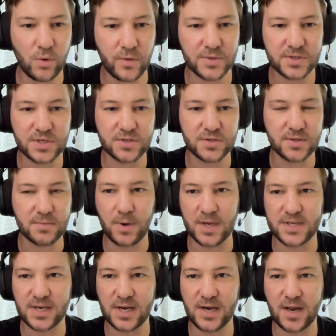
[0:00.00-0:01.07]
there was just
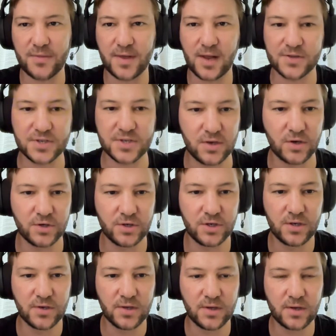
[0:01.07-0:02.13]
basically nothing else that you could
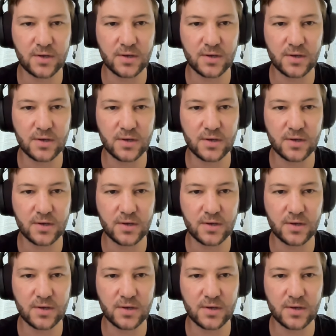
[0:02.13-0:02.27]
do.